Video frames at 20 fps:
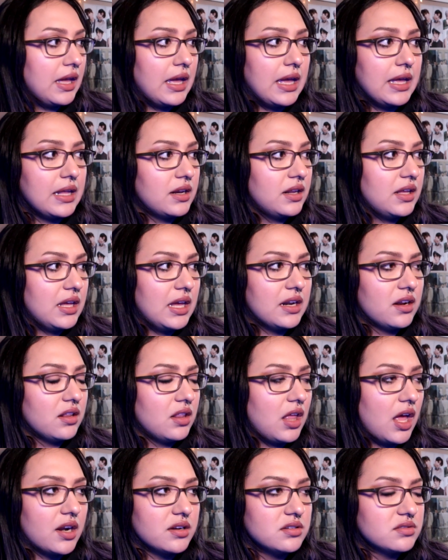in in a
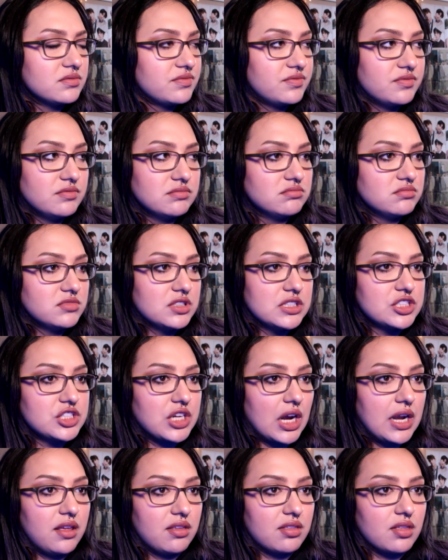lot of
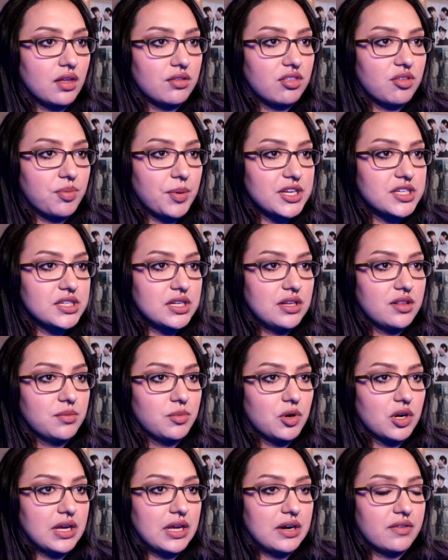SHINee songs, especially the
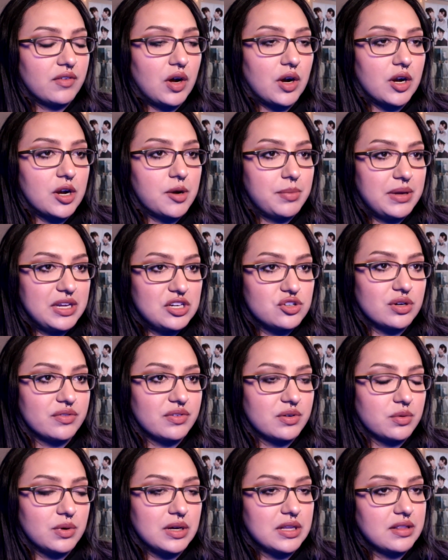more kind of R&B
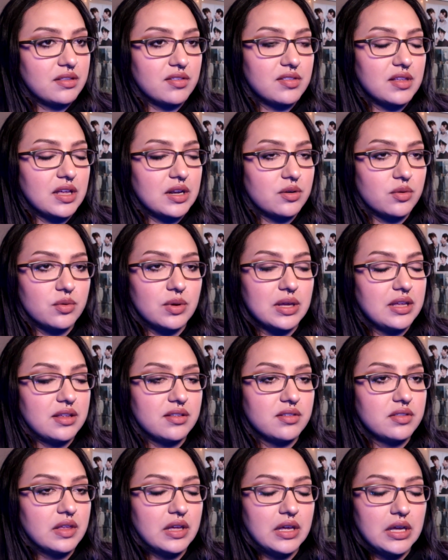driven ones. It's not
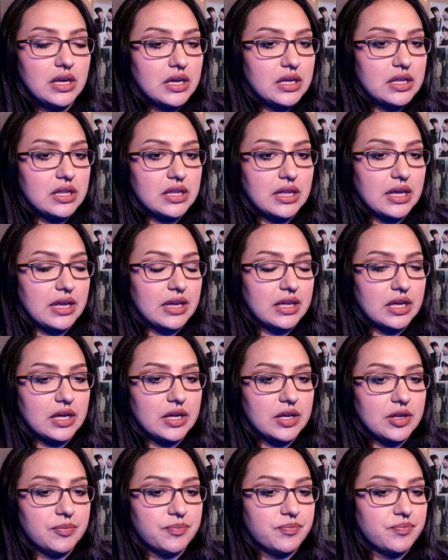always like
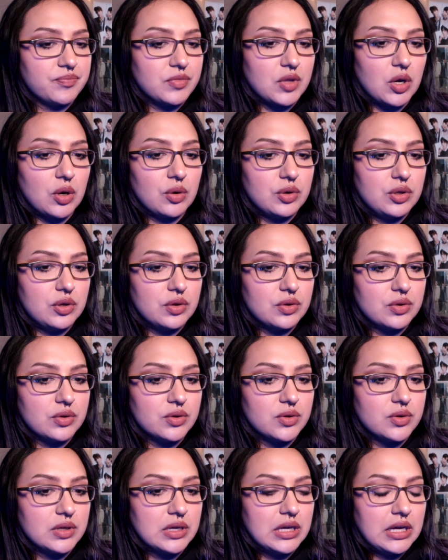um,
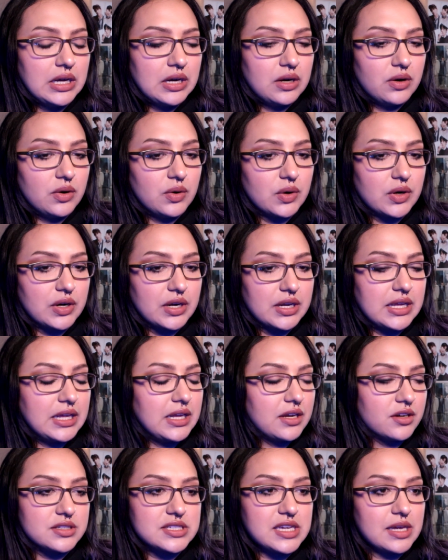Onew or
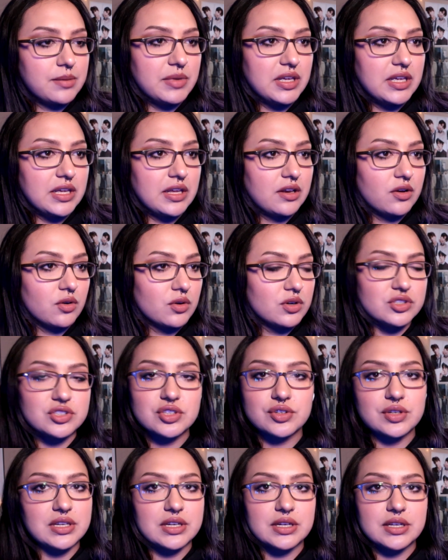Kier Taemin or
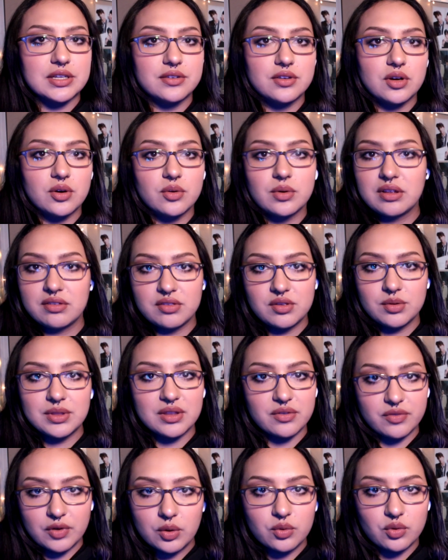Jonghyun always
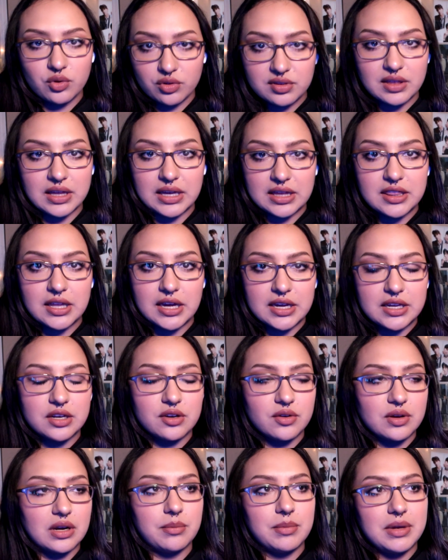doing the vocals like that. You
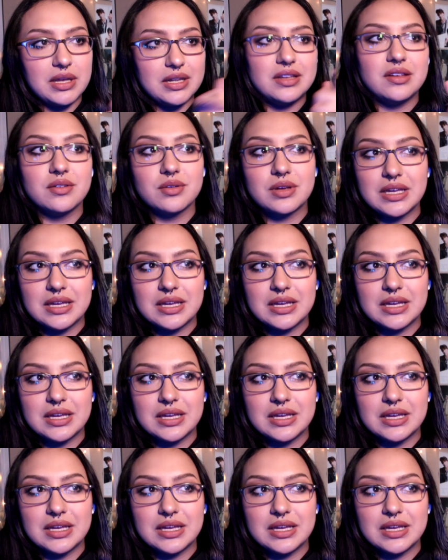know what I mean? You